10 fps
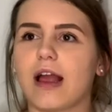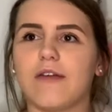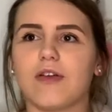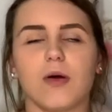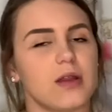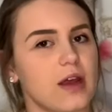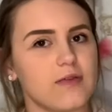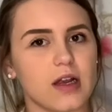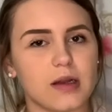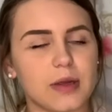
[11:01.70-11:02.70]
feel what they've
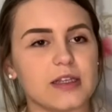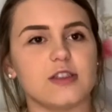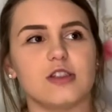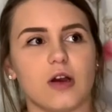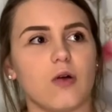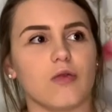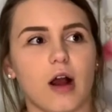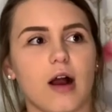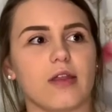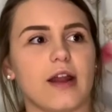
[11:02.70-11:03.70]
done to me is so
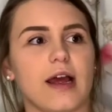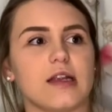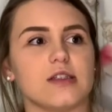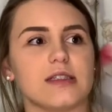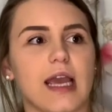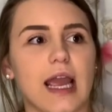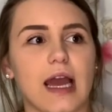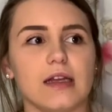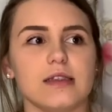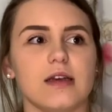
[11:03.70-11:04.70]
wrong that I just
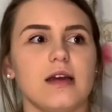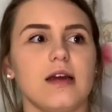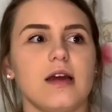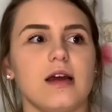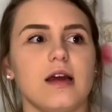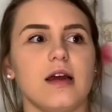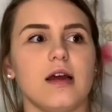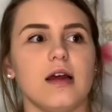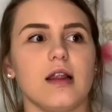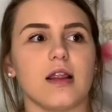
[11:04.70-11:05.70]
can't
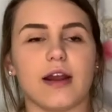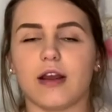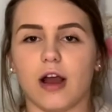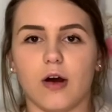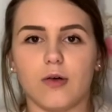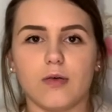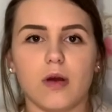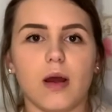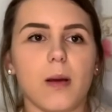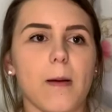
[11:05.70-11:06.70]
let it go.
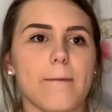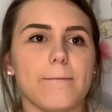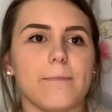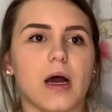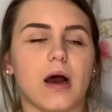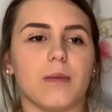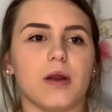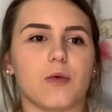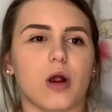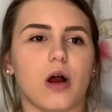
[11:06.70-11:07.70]

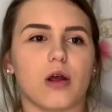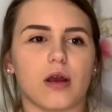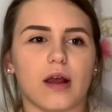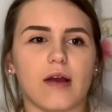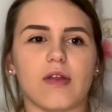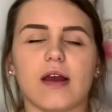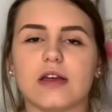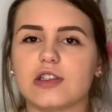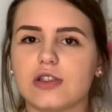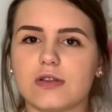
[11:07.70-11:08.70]
And we're all gonna have that
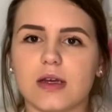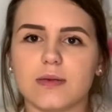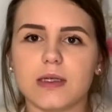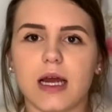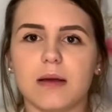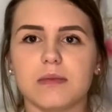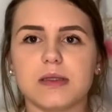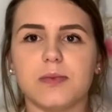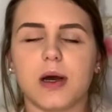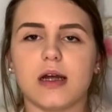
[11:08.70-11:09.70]
issue
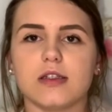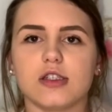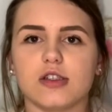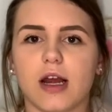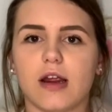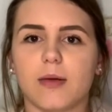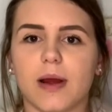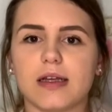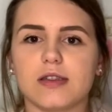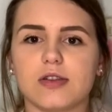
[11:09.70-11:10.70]
sometimes, but just try your
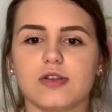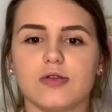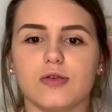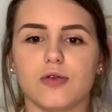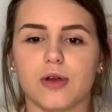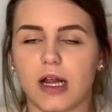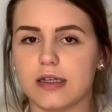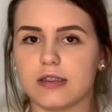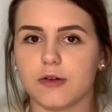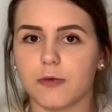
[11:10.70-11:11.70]
best to
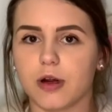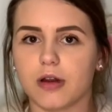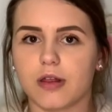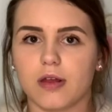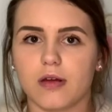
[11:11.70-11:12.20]
realize your worth.